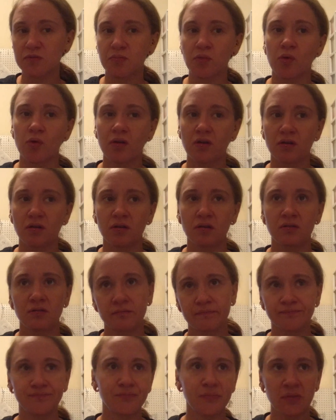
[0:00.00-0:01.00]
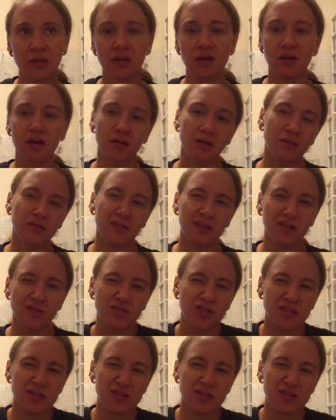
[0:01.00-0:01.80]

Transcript: was born and all that.